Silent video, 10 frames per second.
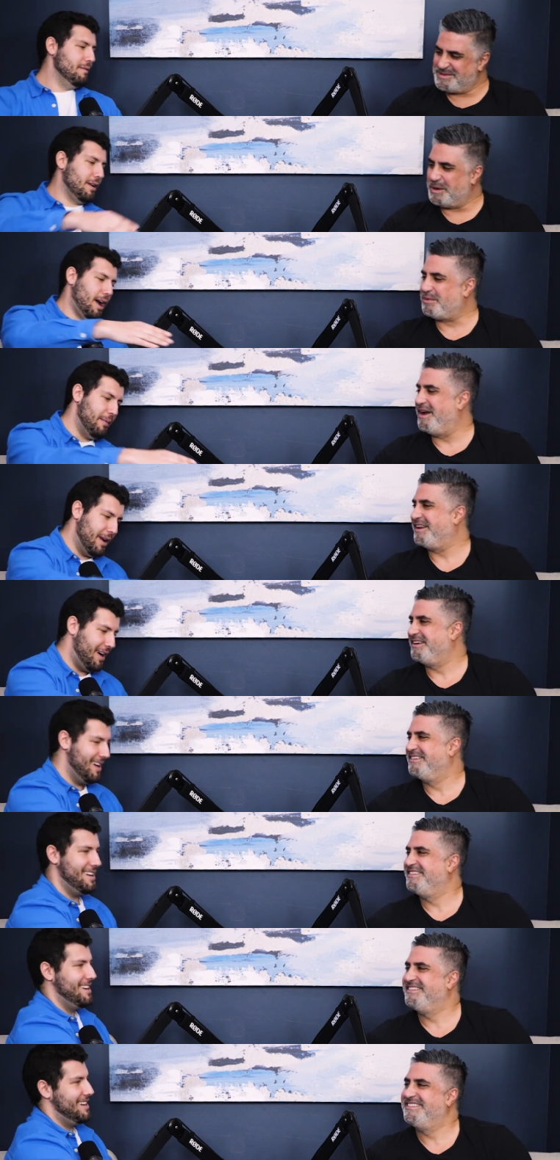Speaker 1: so coming
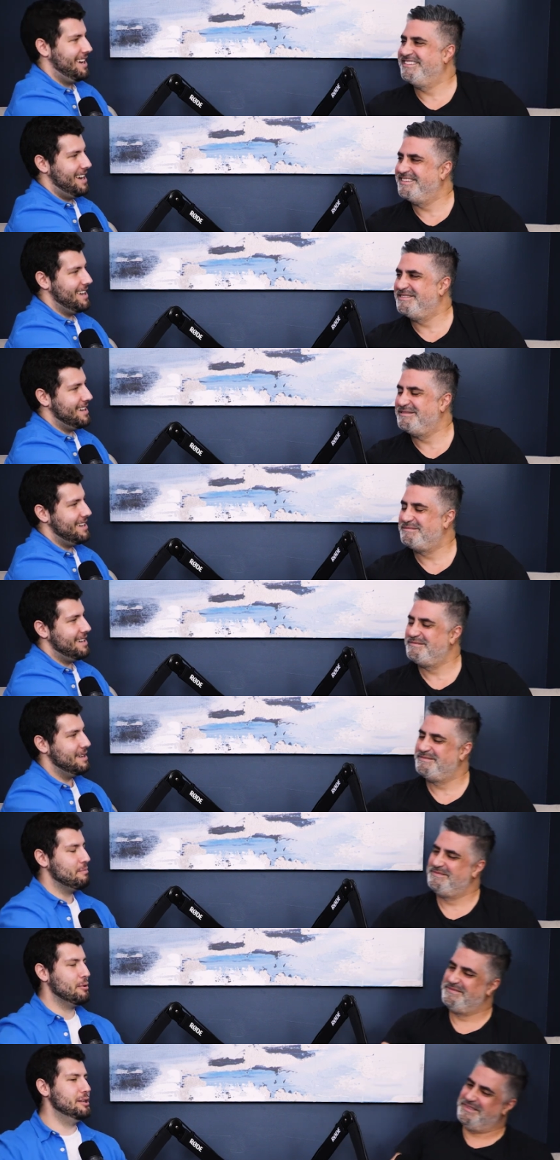on. I uh,
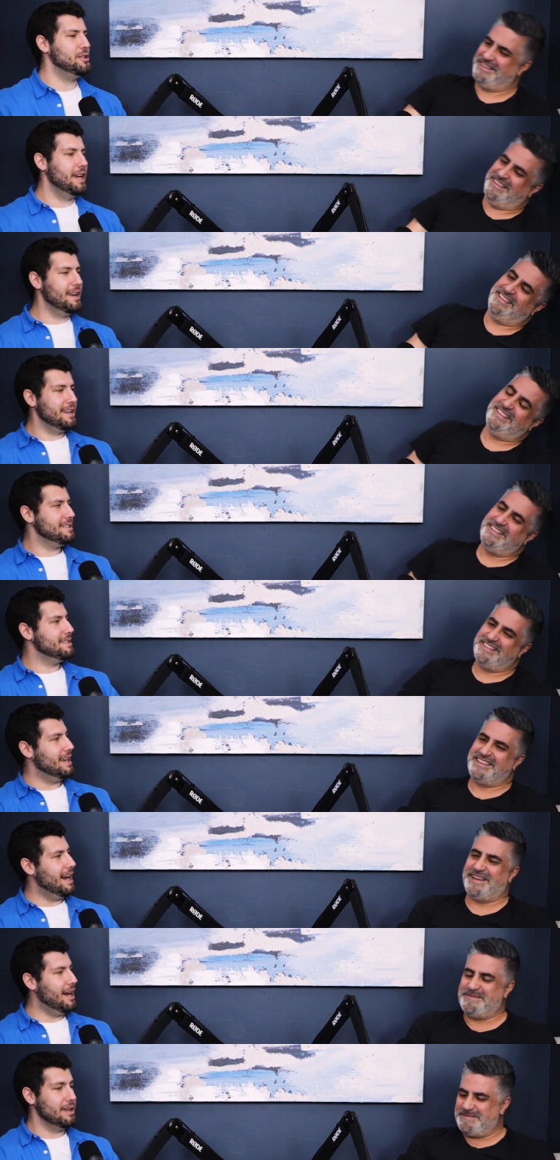appreciate it.
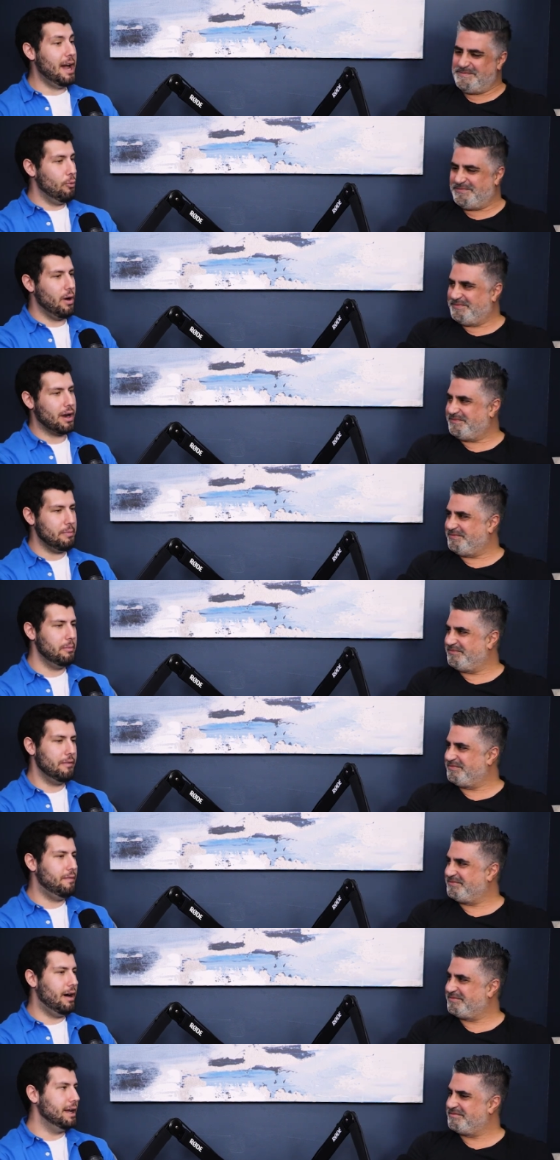Uh, yeah. Uh, yeah, where can people
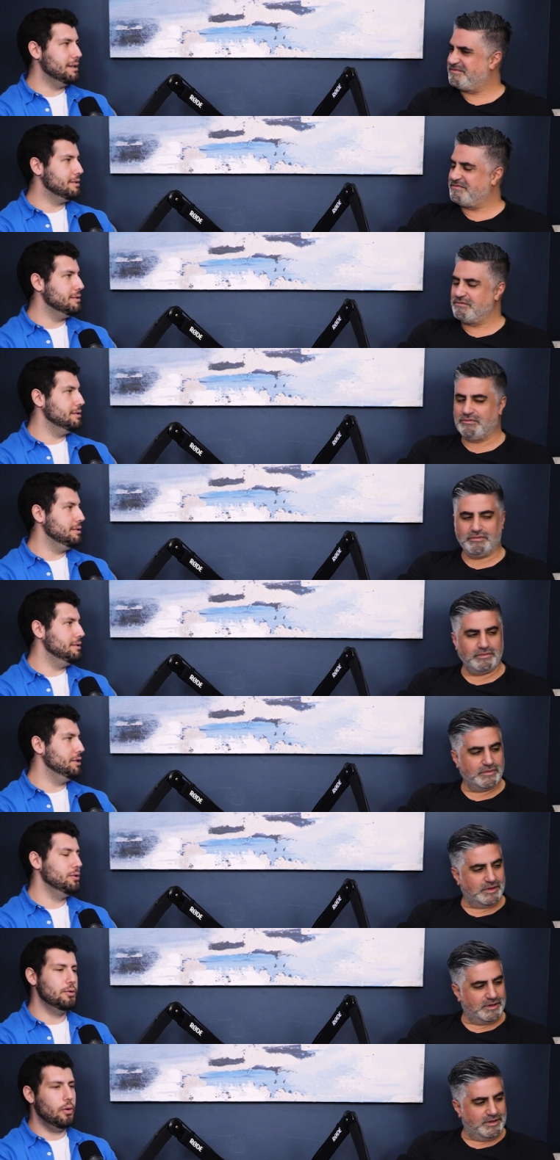find
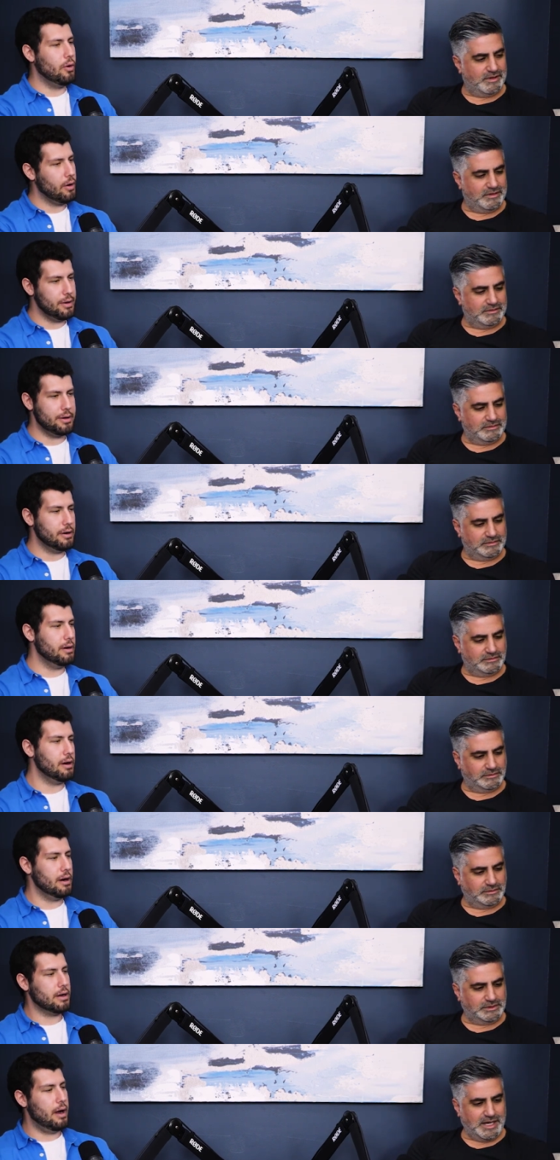you or your
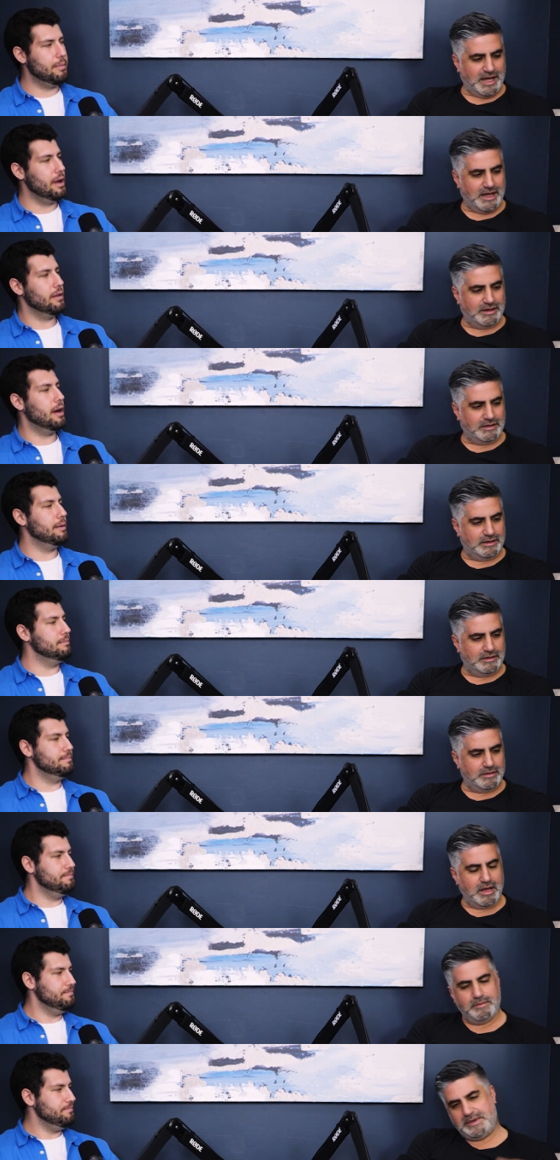
Speaker 2: company yeah. online?
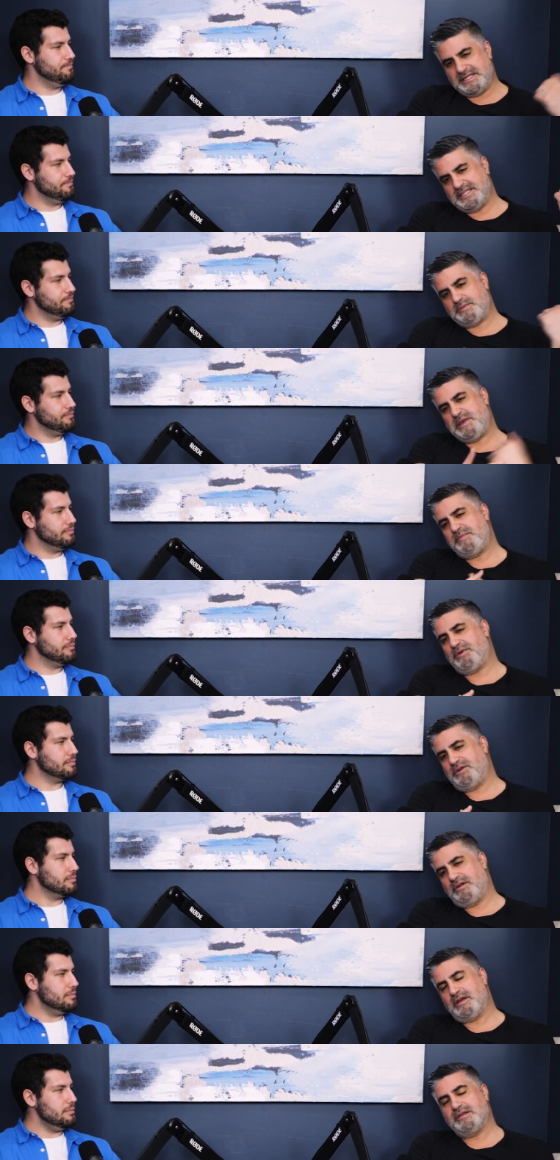Uh, business
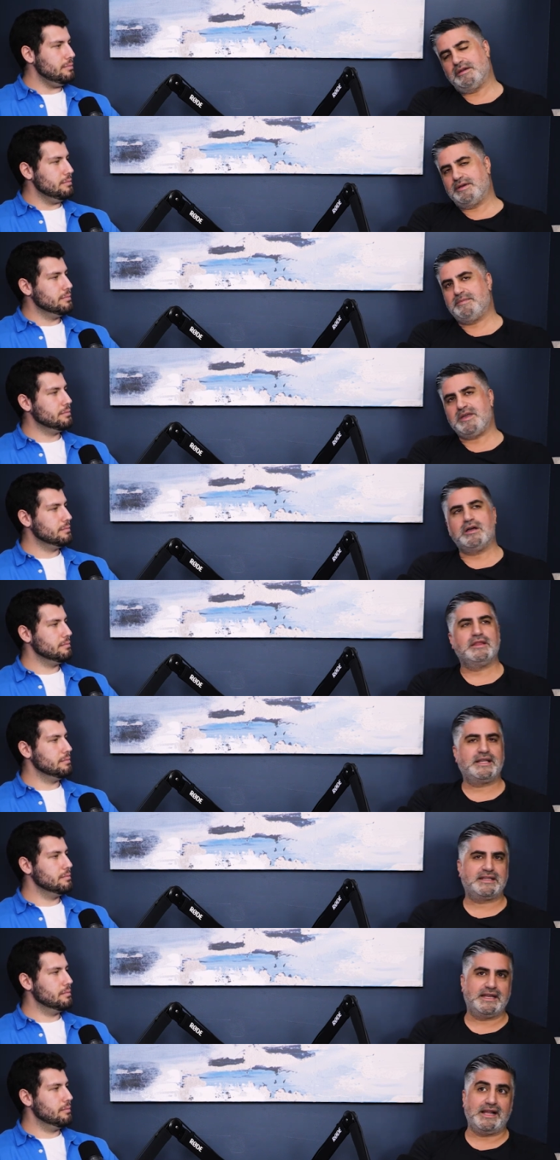people, uh, you know, hit me on
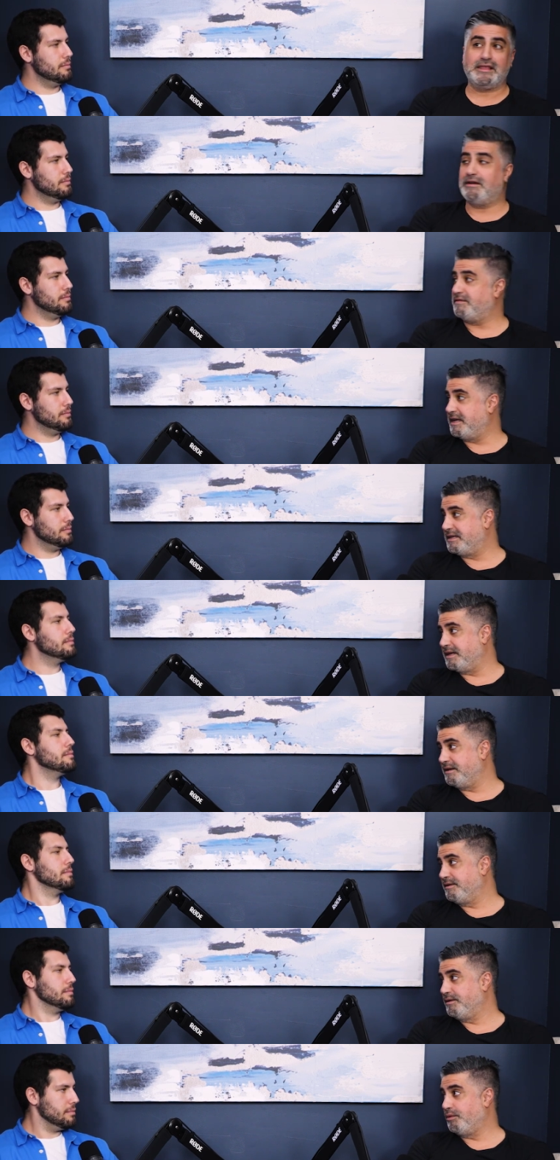LinkedIn. I love LinkedIn.
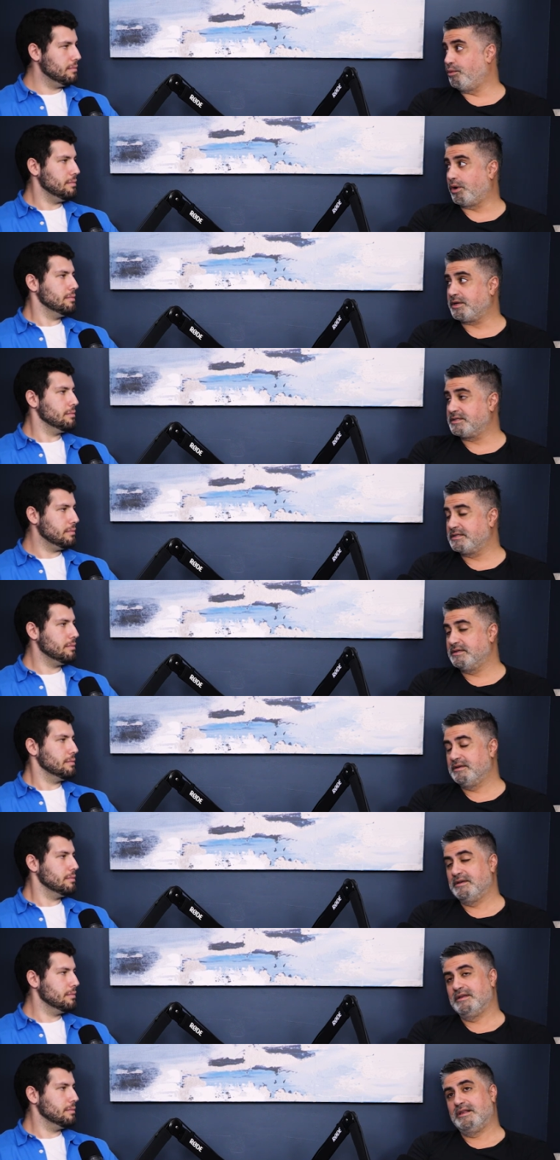Works.
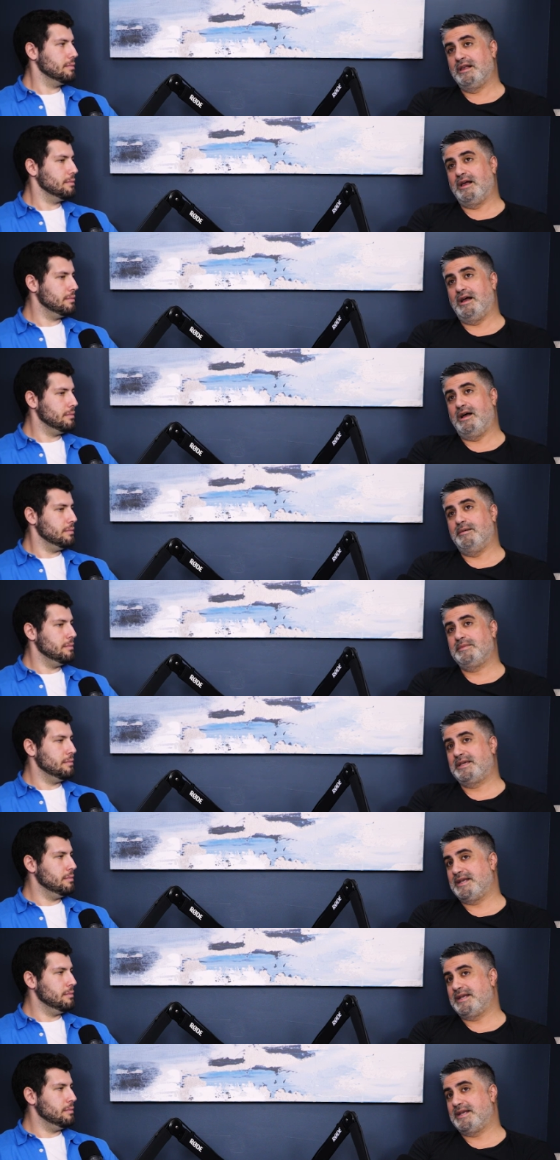Um,